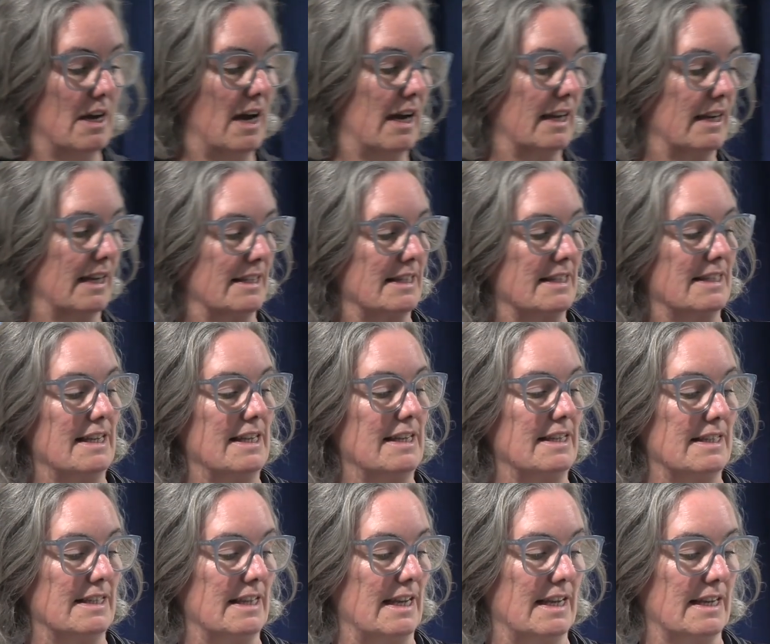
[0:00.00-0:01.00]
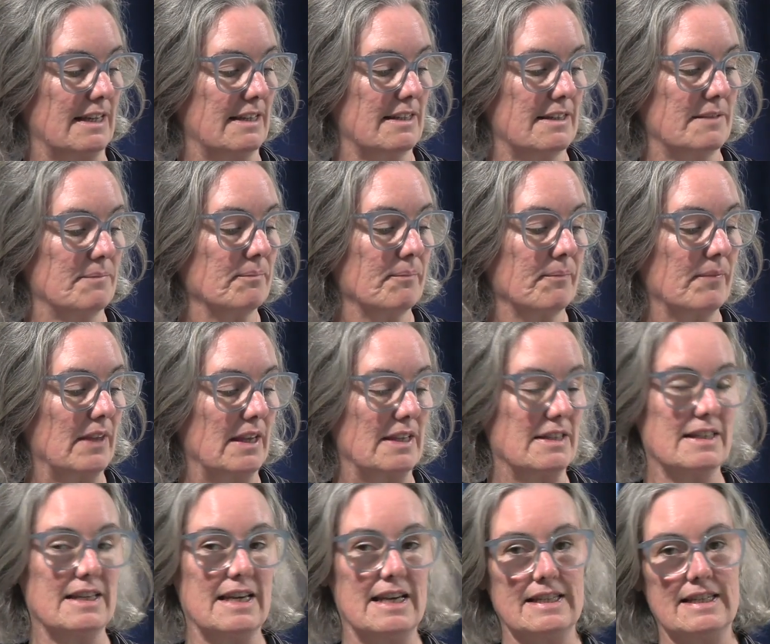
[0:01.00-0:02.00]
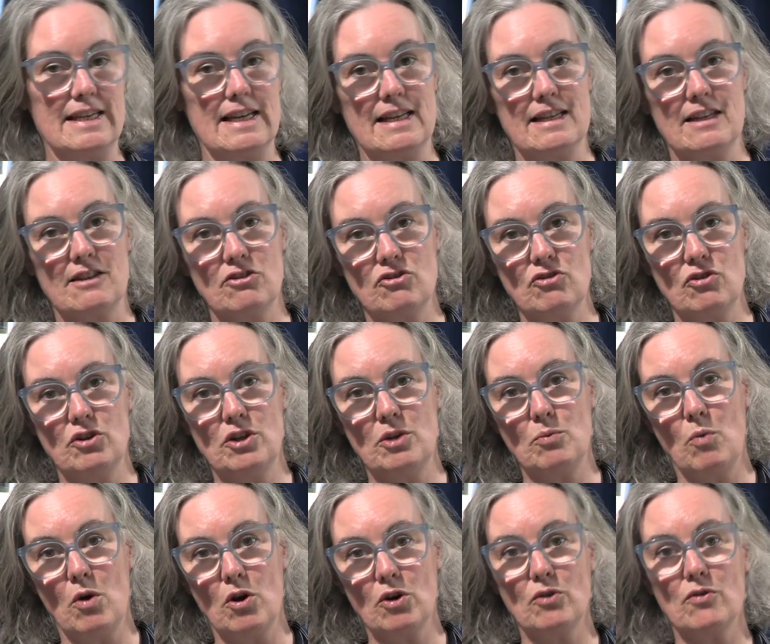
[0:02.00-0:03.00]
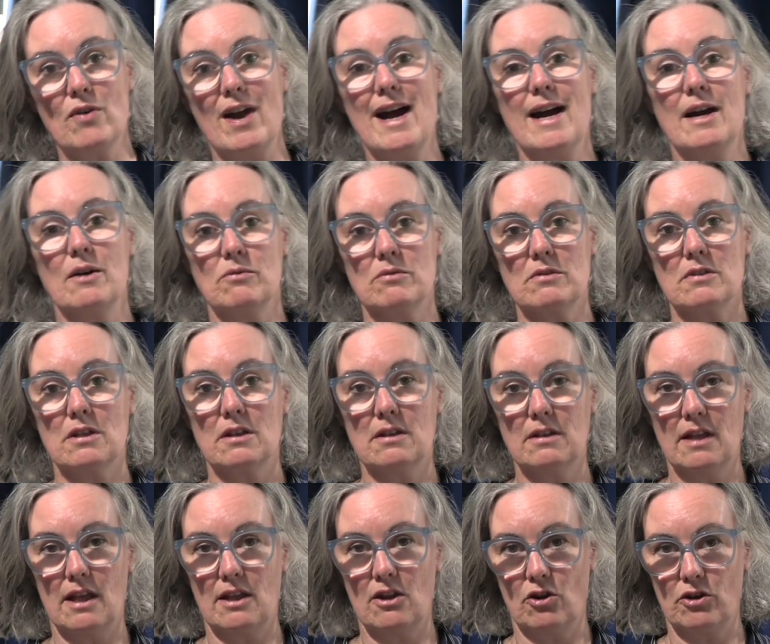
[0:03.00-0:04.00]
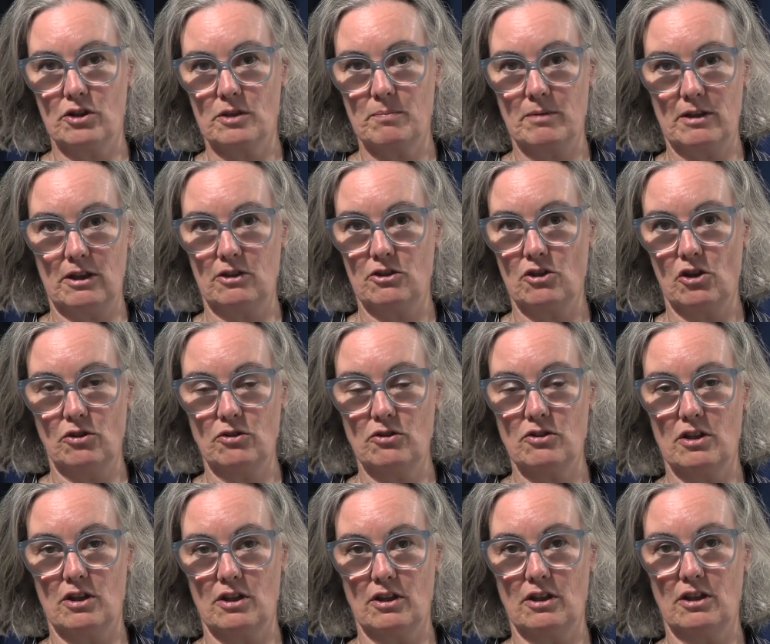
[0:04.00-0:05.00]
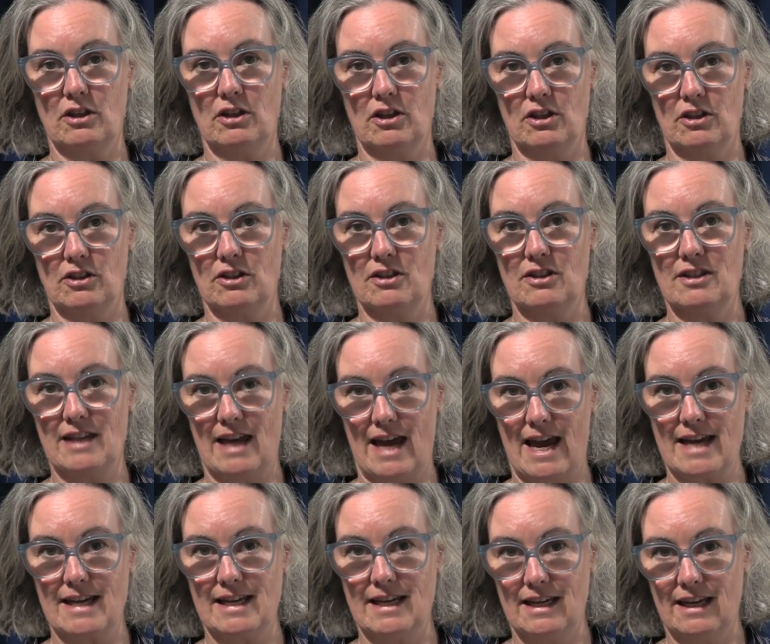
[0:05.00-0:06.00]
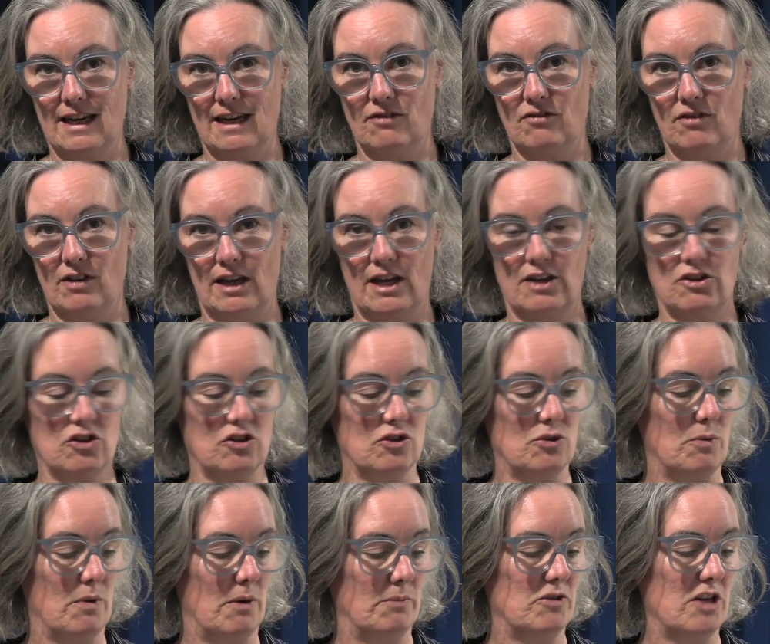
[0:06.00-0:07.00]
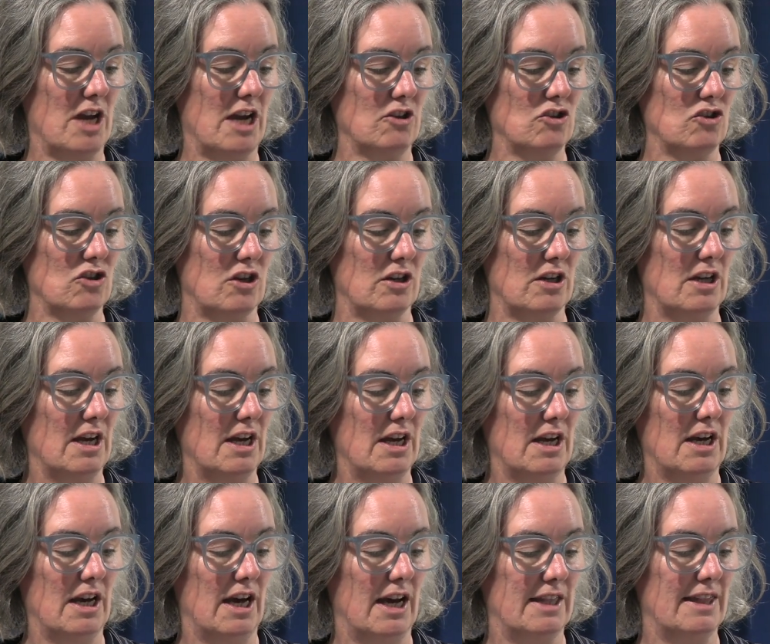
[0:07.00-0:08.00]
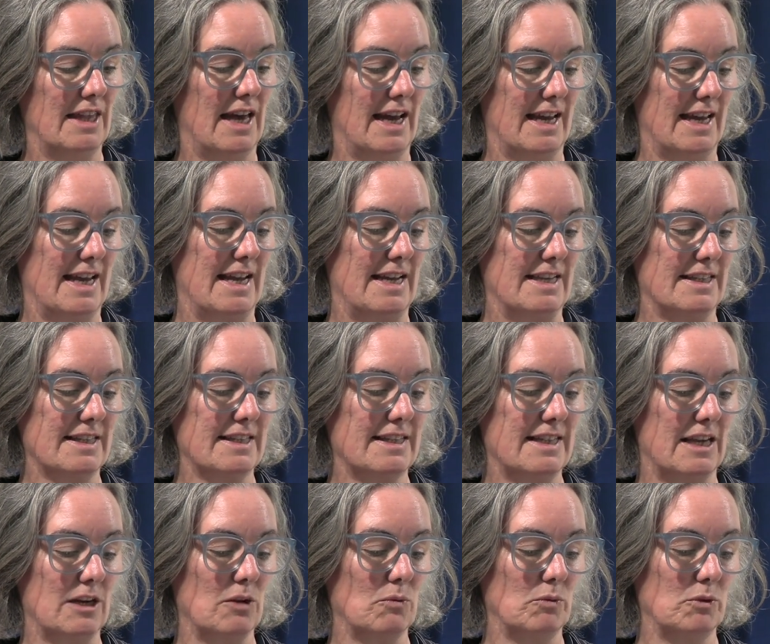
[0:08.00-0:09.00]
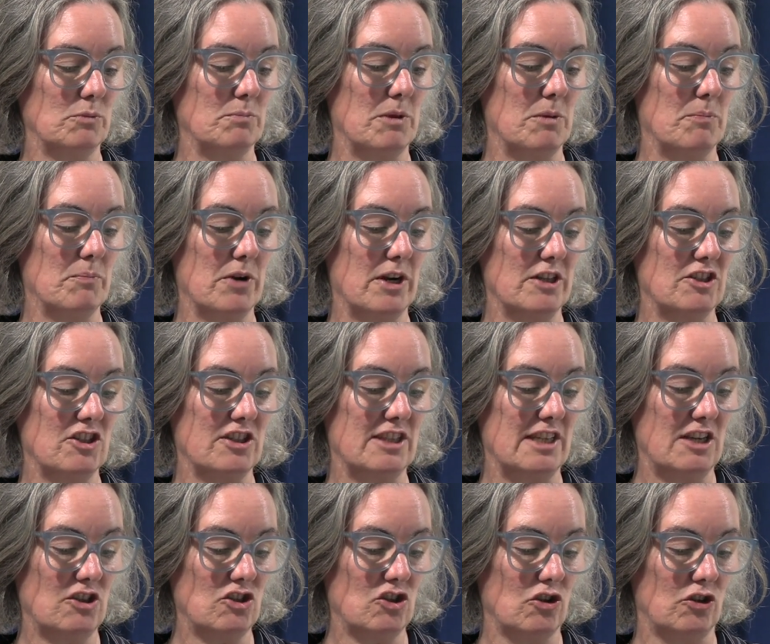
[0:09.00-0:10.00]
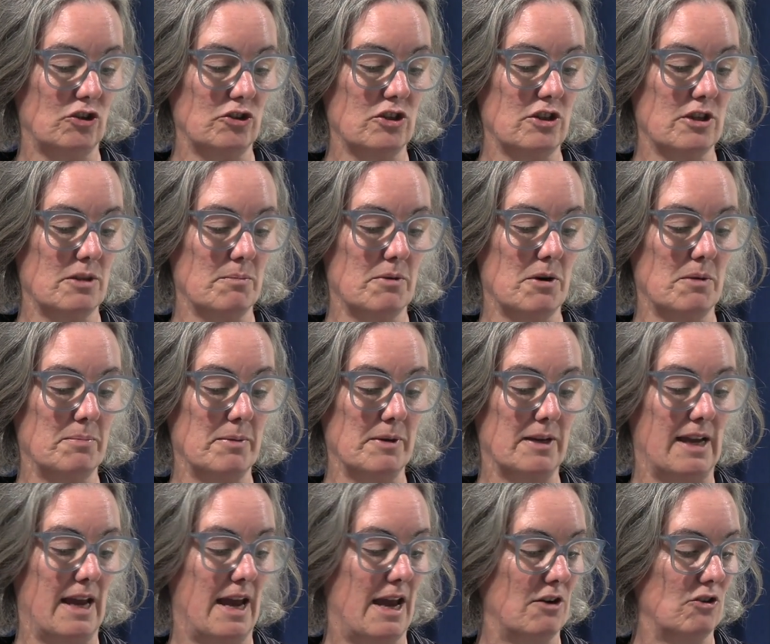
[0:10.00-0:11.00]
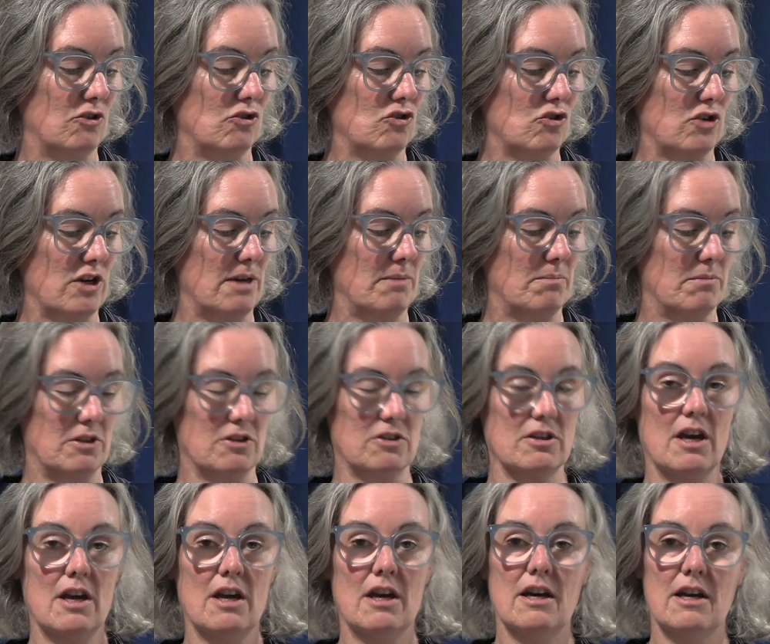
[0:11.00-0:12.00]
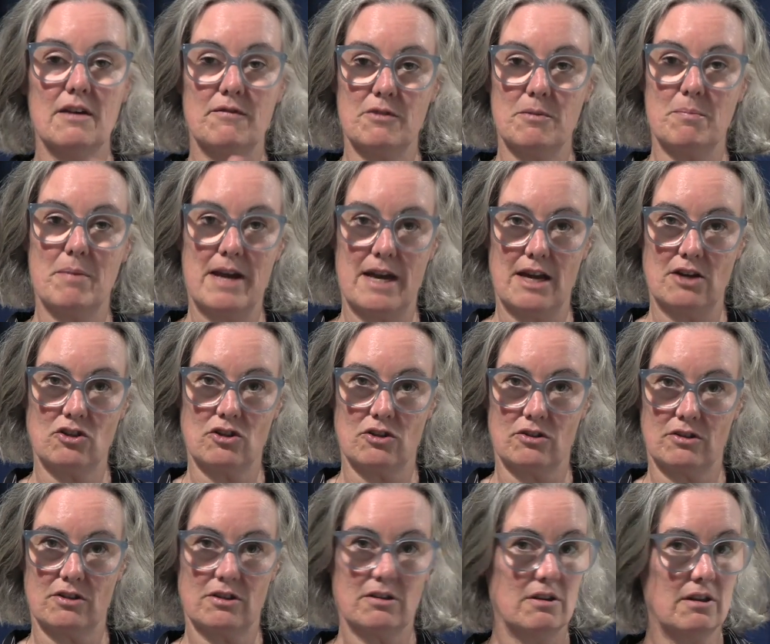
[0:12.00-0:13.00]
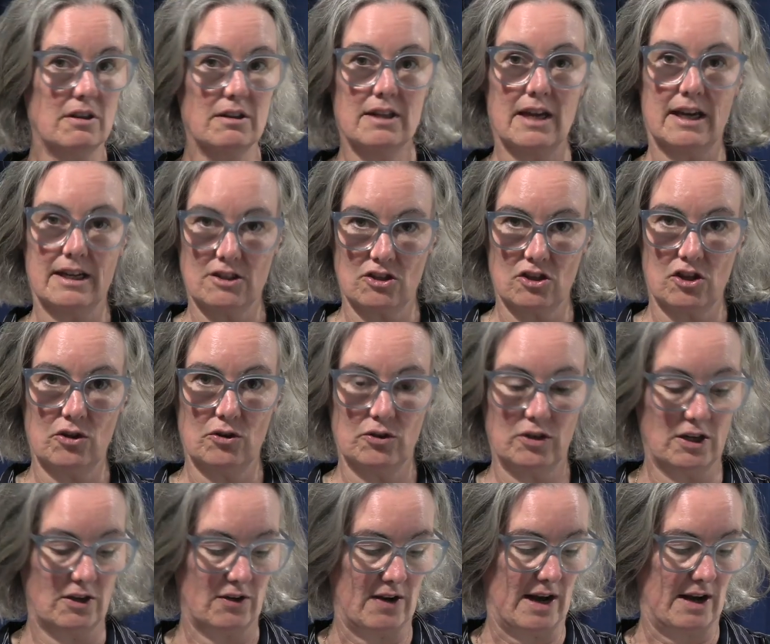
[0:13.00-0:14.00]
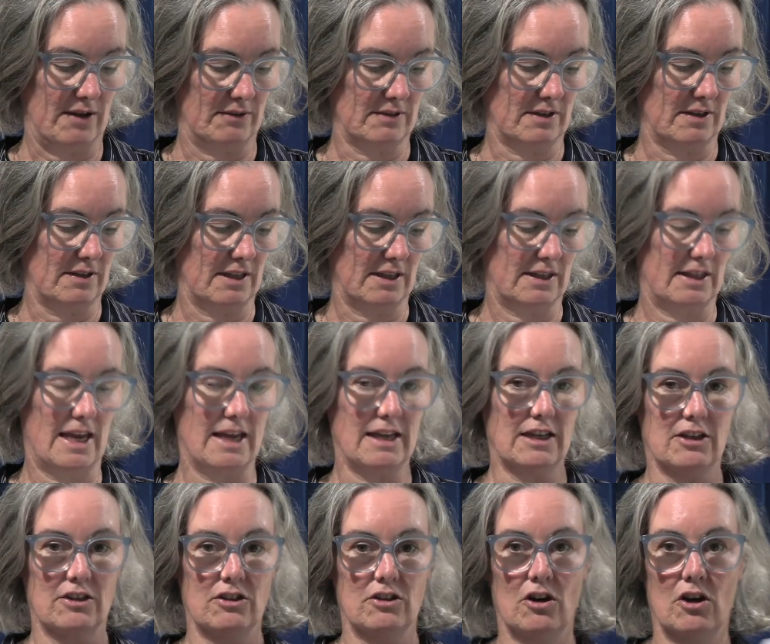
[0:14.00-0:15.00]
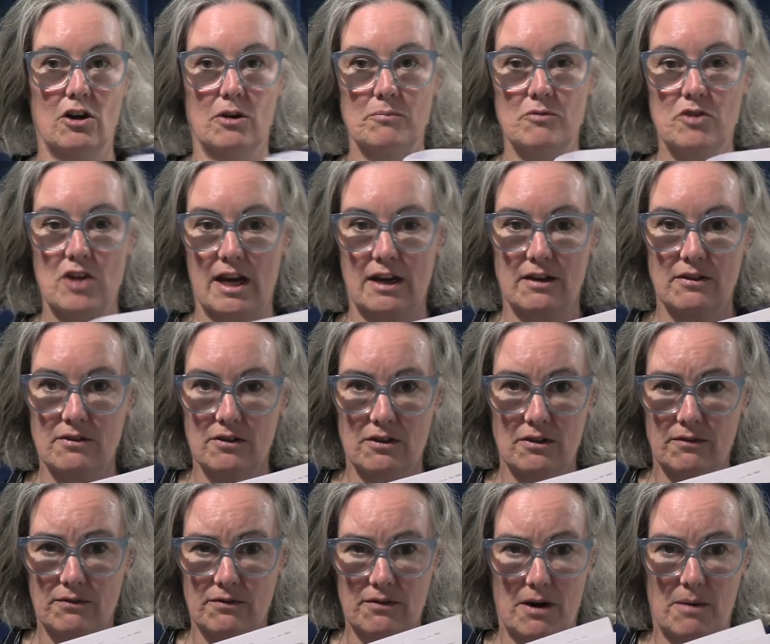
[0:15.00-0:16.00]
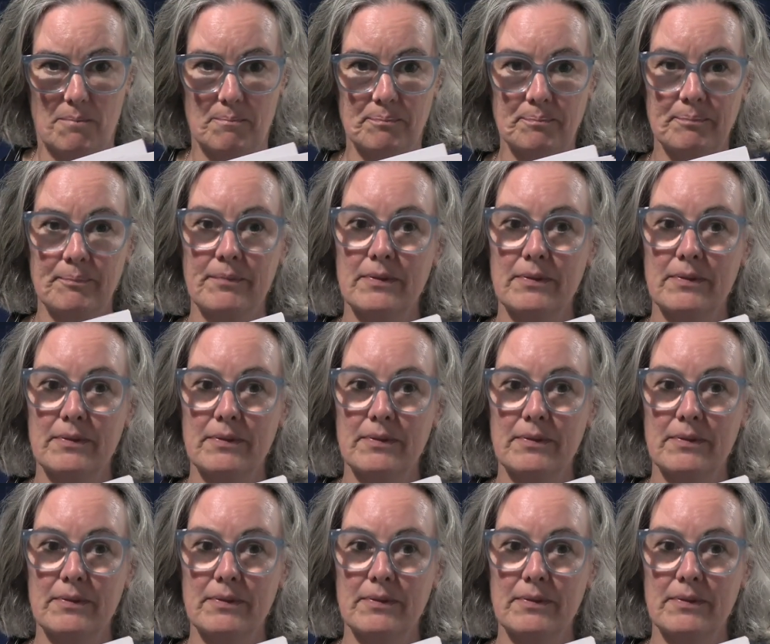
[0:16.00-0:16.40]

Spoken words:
And at C6, it says here that there's only one ground that the hospital doctor can say in relation to objection, and that is that it would be prejudicial to the proper care and treatment of the patient. That is the only ground that they can object from.